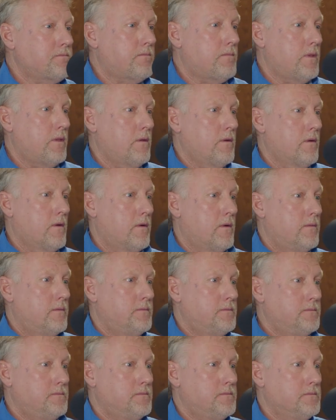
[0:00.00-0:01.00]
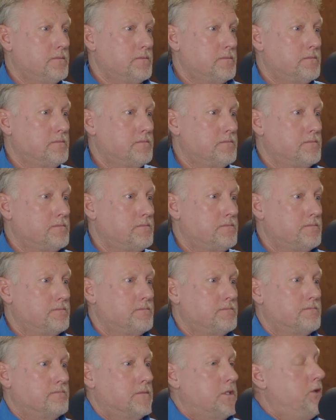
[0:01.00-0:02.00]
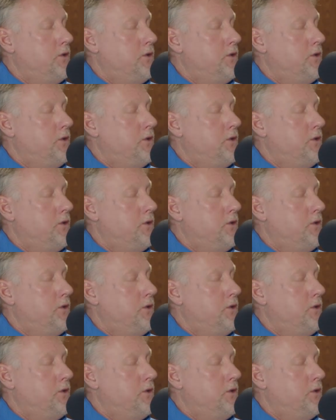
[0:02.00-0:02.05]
And you can't do this without volunteers.